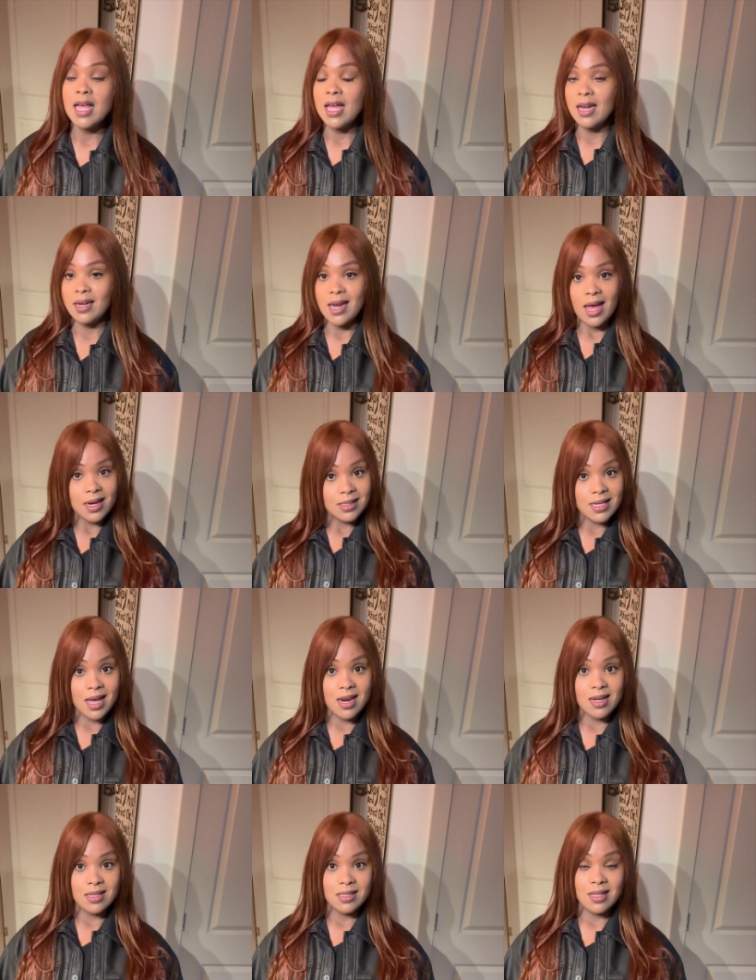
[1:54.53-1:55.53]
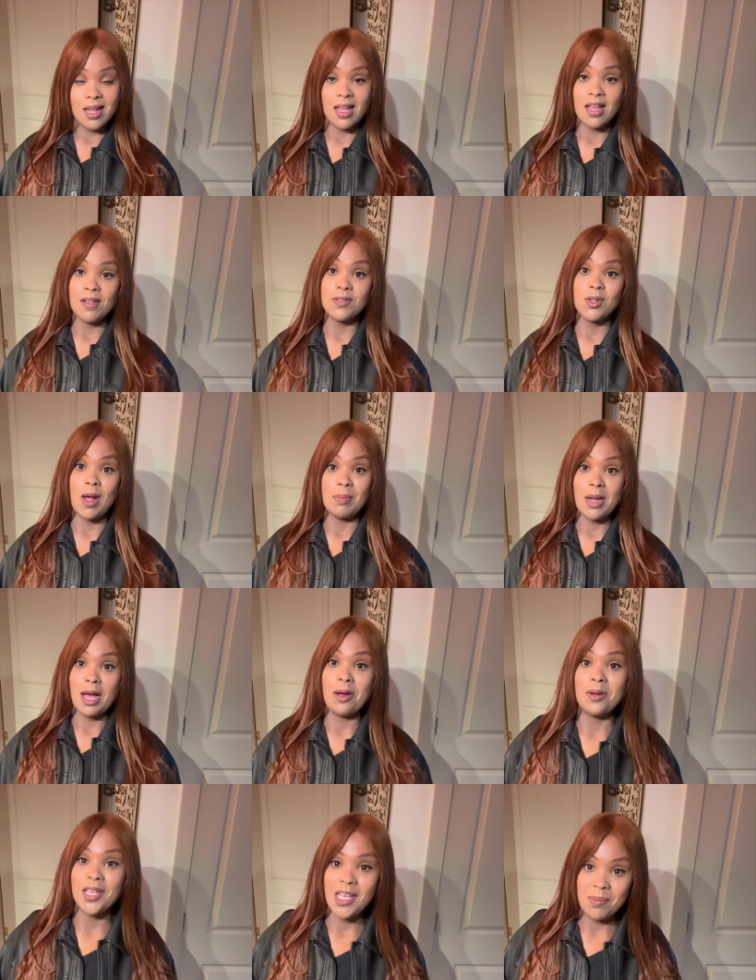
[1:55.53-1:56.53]
Not a ton of stuff, so I'm not
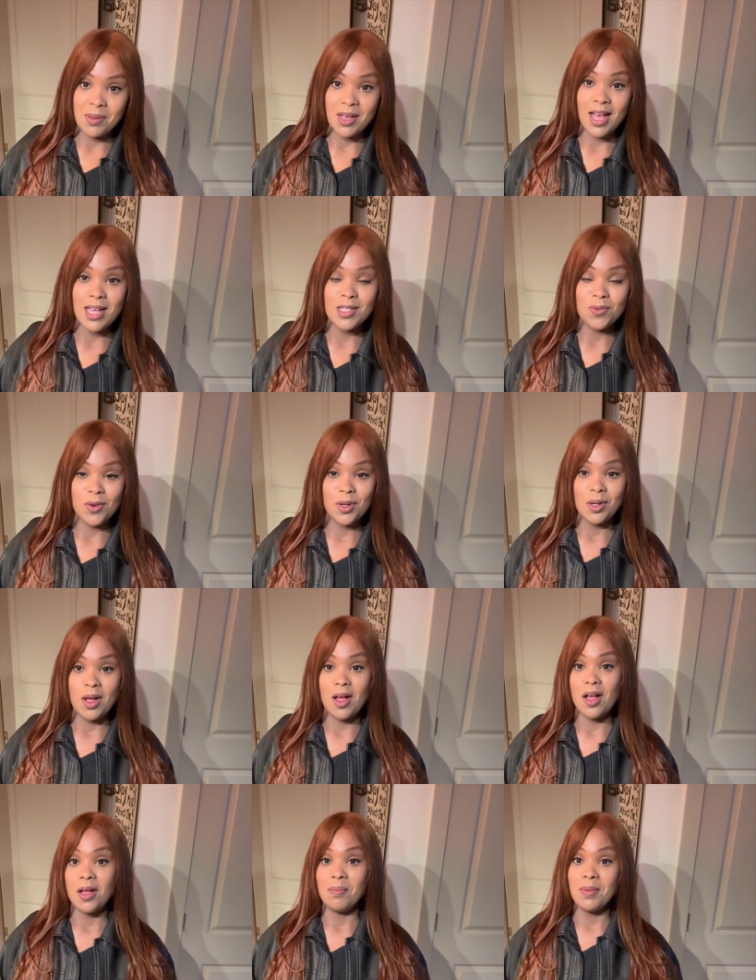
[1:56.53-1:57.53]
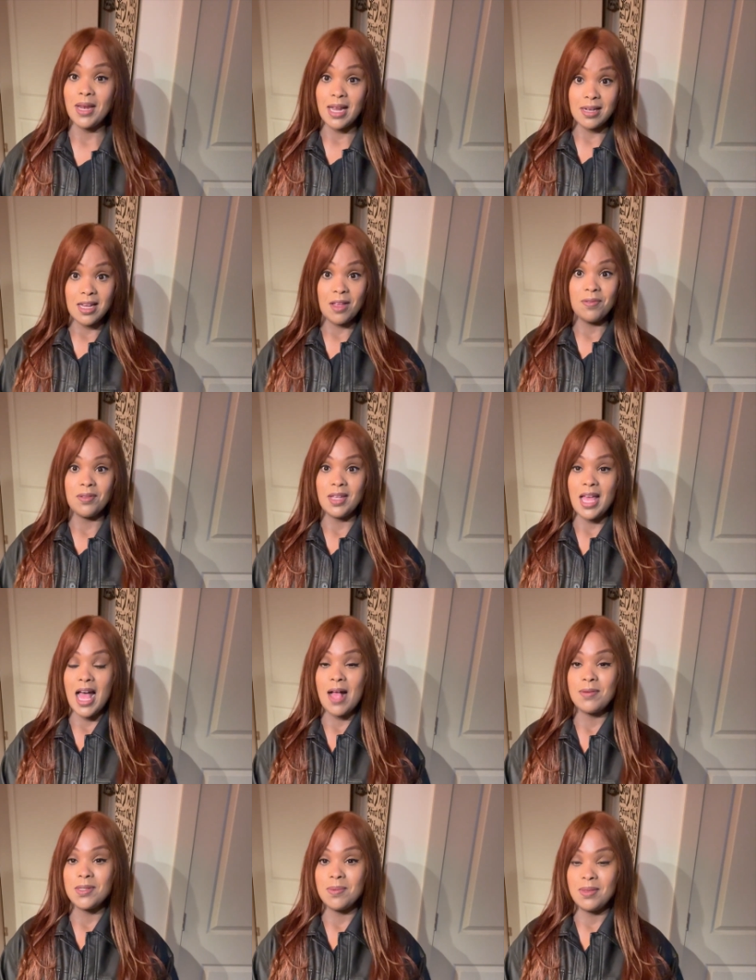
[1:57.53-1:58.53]
gonna keep you guys for long, but I definitely
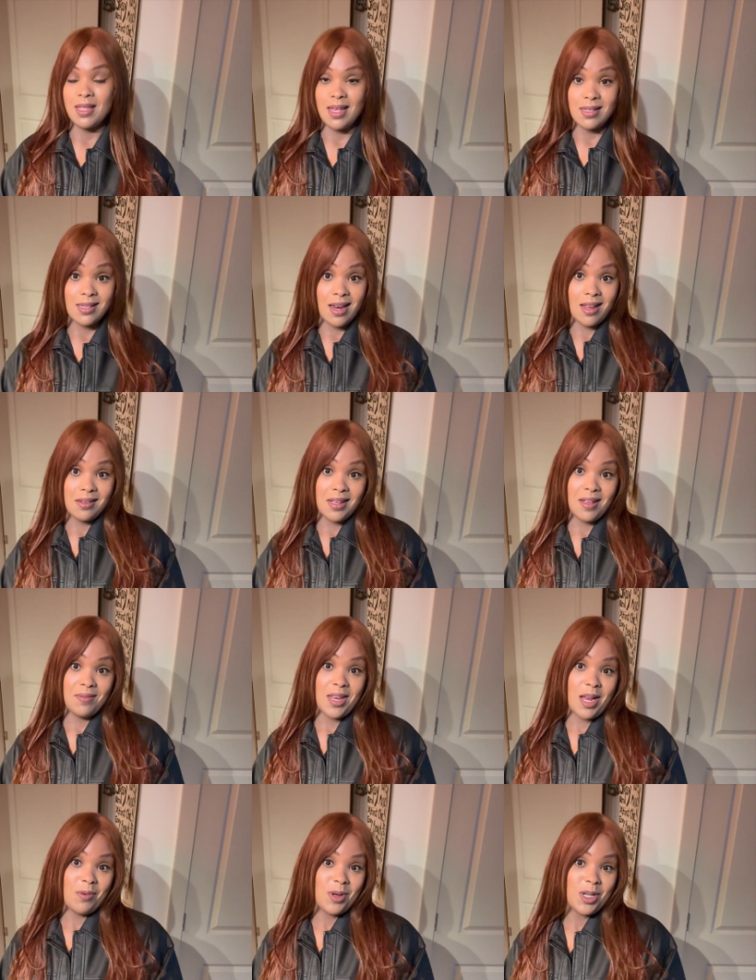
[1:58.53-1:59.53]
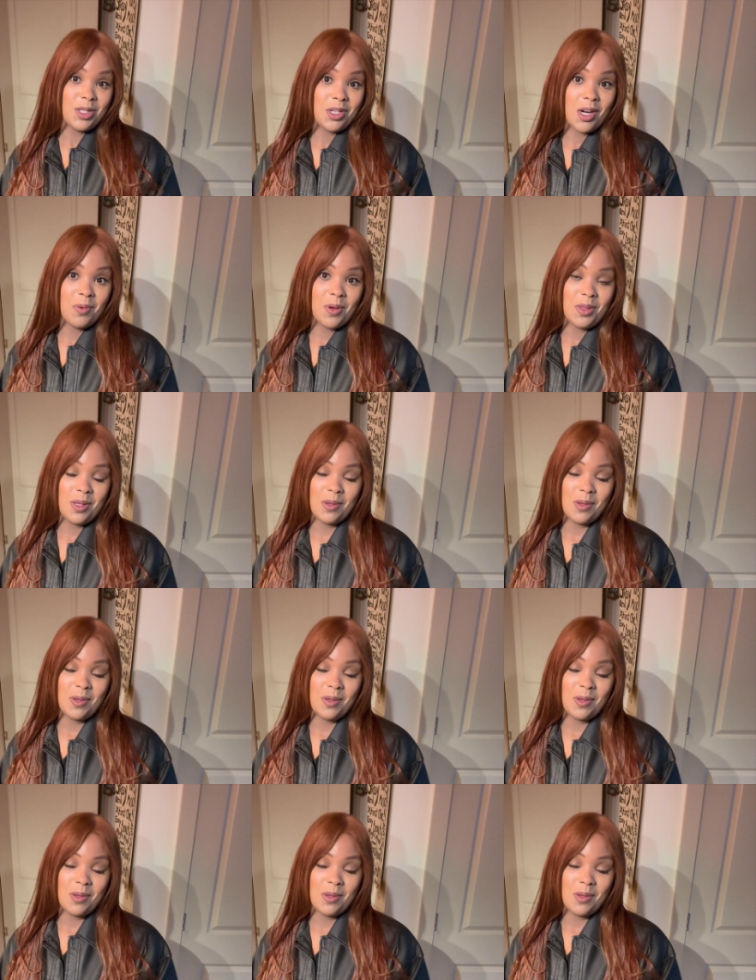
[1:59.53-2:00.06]
have some things that I love that I wanna share with